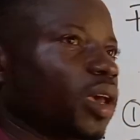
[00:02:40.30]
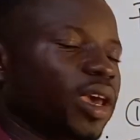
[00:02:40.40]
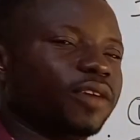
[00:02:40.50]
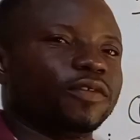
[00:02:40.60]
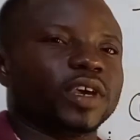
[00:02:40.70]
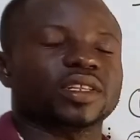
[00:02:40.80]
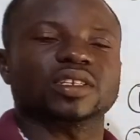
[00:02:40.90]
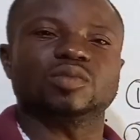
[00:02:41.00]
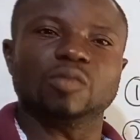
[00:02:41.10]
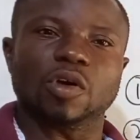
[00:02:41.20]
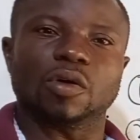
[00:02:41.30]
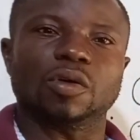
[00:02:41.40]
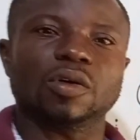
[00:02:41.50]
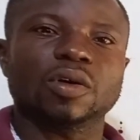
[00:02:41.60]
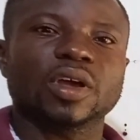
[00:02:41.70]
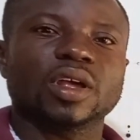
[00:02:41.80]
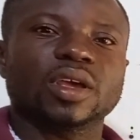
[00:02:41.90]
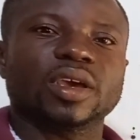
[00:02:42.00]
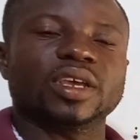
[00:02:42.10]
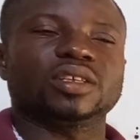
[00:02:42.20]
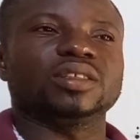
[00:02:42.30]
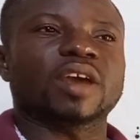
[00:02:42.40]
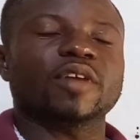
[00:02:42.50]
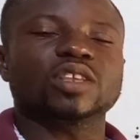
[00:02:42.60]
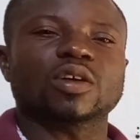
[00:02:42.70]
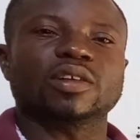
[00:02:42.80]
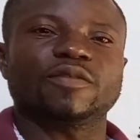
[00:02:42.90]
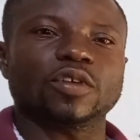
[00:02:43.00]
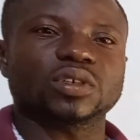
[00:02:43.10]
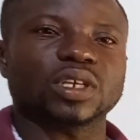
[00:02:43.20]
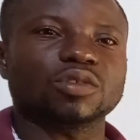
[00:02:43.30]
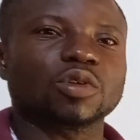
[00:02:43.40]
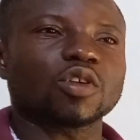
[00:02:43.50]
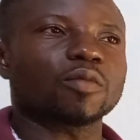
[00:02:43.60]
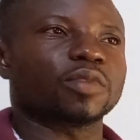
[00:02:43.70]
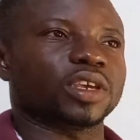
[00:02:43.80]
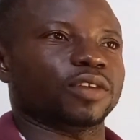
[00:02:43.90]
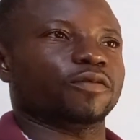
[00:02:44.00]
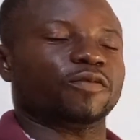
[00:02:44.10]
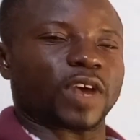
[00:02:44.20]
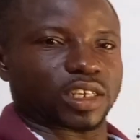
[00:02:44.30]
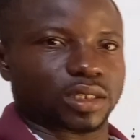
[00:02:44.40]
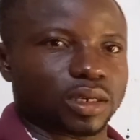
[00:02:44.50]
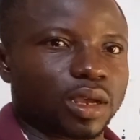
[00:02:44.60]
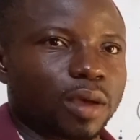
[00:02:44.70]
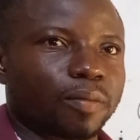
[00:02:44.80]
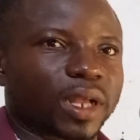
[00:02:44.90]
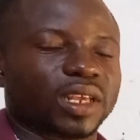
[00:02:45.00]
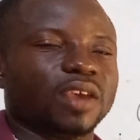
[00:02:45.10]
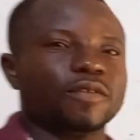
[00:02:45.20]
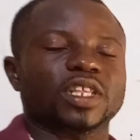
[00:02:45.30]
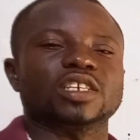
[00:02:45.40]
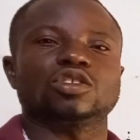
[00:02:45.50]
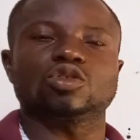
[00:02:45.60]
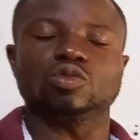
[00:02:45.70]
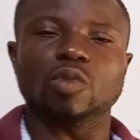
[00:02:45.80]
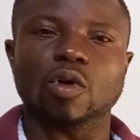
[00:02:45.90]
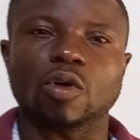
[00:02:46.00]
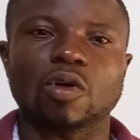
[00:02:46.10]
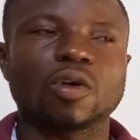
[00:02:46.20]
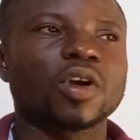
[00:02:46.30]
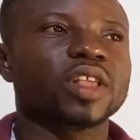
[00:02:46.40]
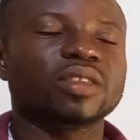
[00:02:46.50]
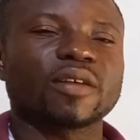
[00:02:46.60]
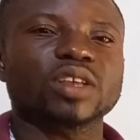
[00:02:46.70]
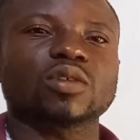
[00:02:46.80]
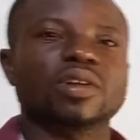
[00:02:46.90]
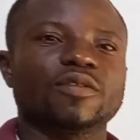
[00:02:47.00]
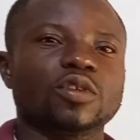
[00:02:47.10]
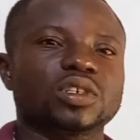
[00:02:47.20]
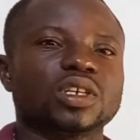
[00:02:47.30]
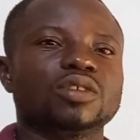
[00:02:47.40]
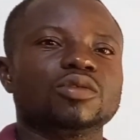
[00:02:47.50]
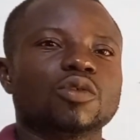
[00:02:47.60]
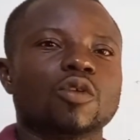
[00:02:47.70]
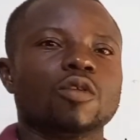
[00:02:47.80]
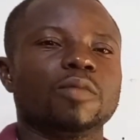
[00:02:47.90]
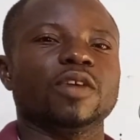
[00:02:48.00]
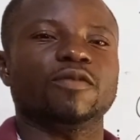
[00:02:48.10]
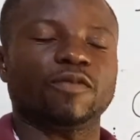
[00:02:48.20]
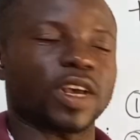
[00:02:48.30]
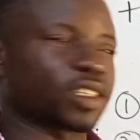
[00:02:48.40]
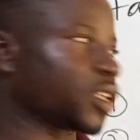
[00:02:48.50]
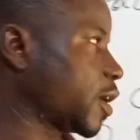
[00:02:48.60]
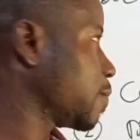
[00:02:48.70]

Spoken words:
If it is small, the rate of diffusion will not be fast. But if it is small, the rate of diffusion will be faster.